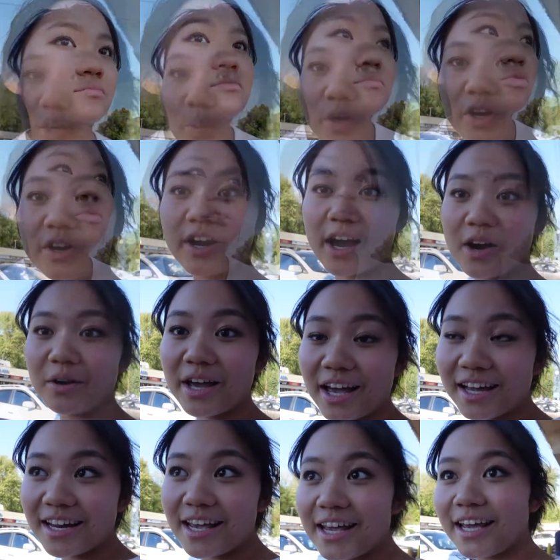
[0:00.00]
We are now
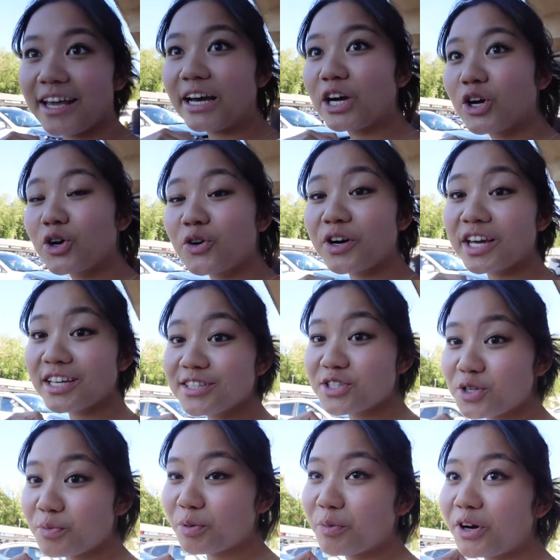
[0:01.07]
at a Korean
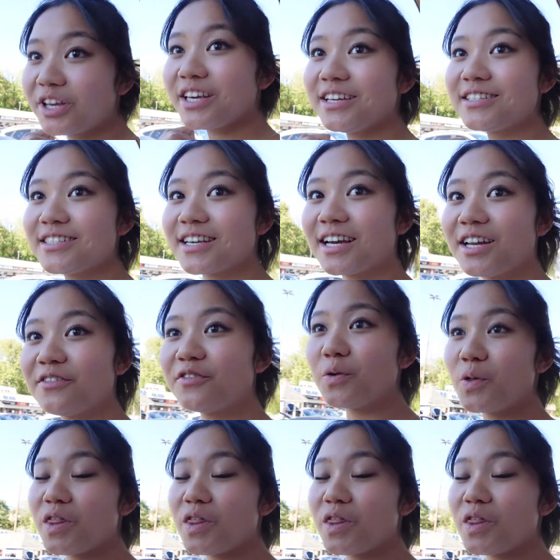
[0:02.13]
supermarket to get a few